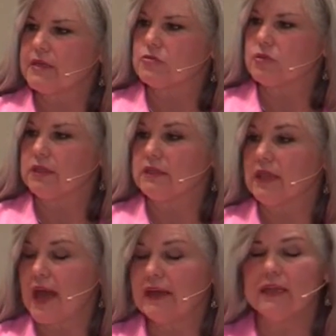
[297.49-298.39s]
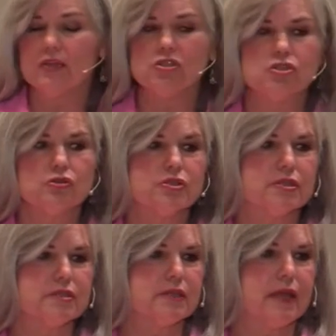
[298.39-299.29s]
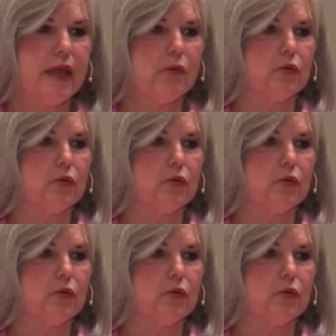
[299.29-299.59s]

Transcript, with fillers: is really lacking in churches today